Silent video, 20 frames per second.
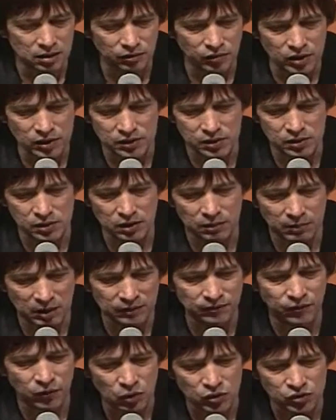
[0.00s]
reasons.
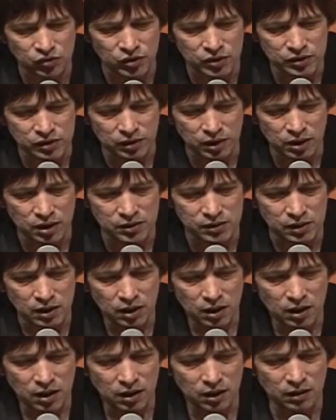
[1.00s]
But first reason is
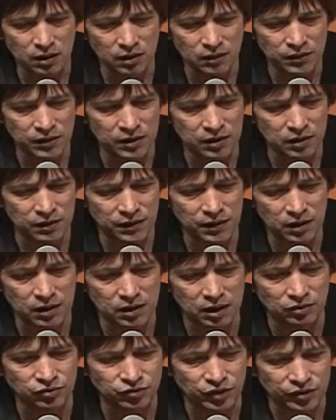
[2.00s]
the
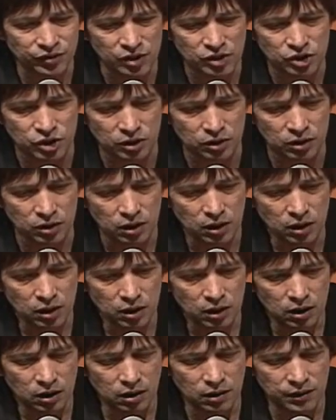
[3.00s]
contradiction,
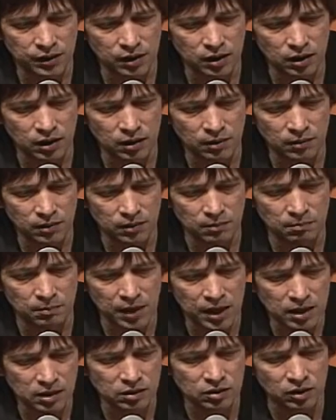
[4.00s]
the
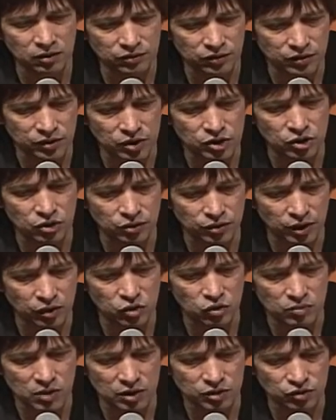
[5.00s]
main contradiction in
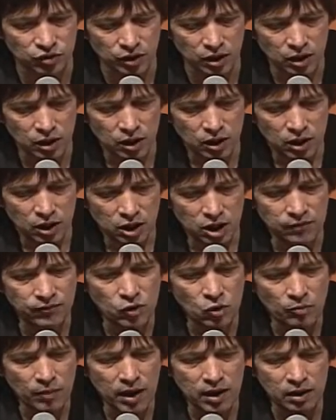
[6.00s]
documentary. If
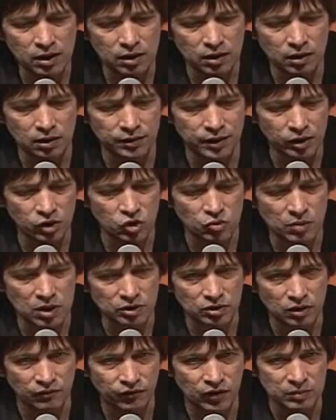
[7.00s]
you make
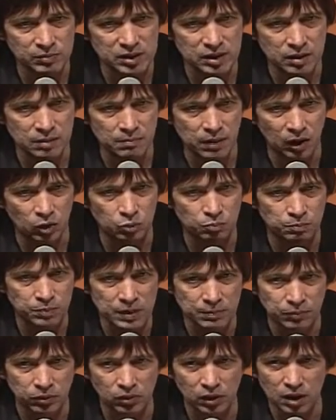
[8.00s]
documentary films about
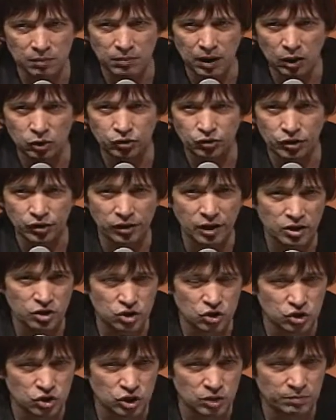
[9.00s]
people, about
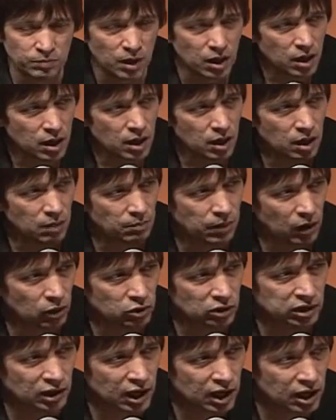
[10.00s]
relationship,
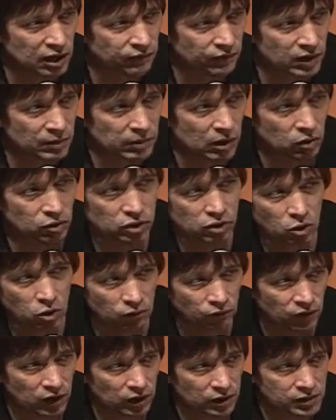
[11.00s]
about life, about
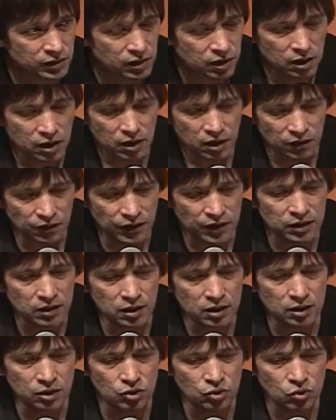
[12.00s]
conflicts, then
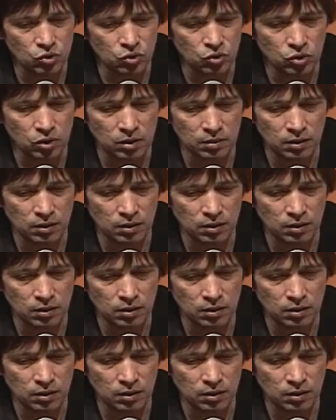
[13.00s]
you